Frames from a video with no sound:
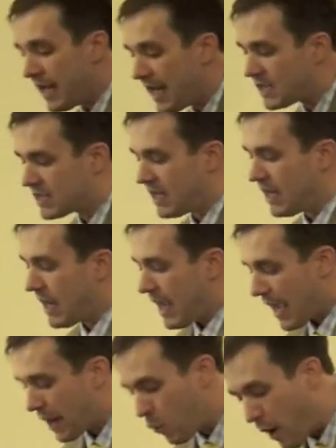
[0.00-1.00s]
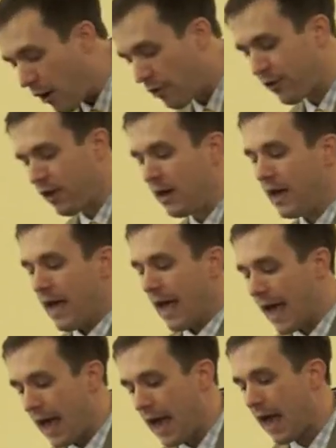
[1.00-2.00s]
easy and wealthy
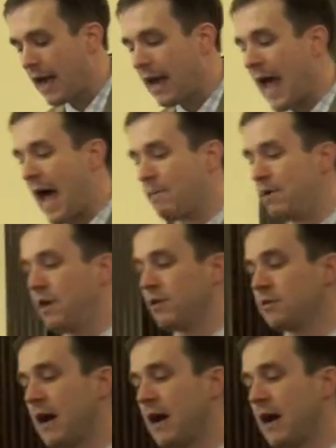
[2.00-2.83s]
and happy.